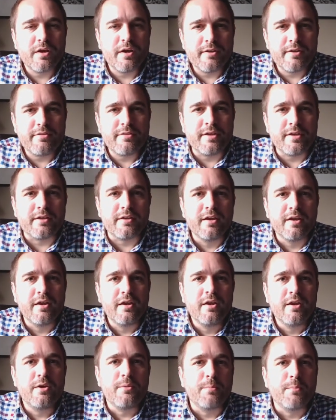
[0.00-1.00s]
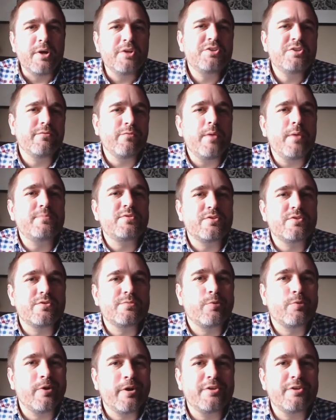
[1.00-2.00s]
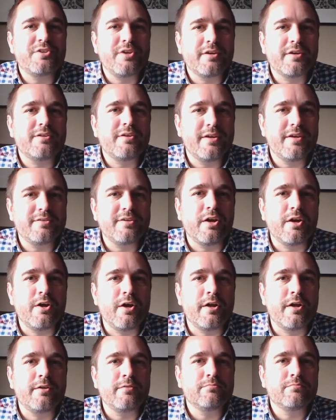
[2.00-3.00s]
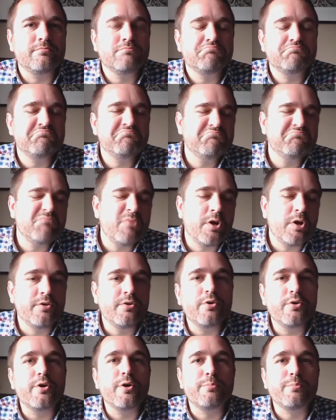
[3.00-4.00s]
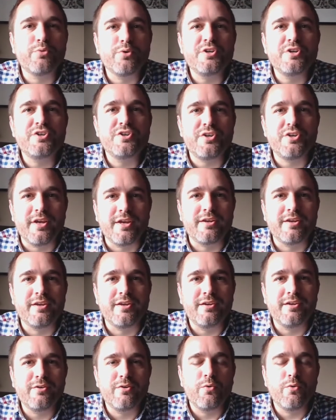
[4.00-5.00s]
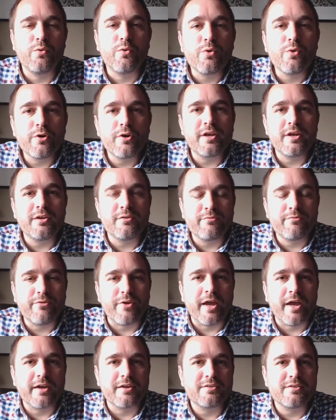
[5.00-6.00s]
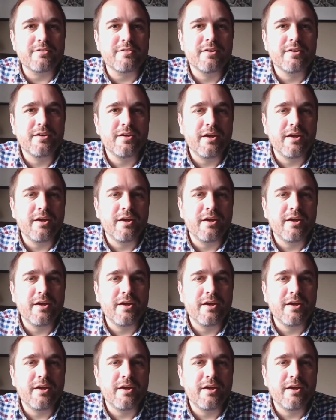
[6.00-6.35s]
I think much of Webster's project has gone underappreciated or, in fact,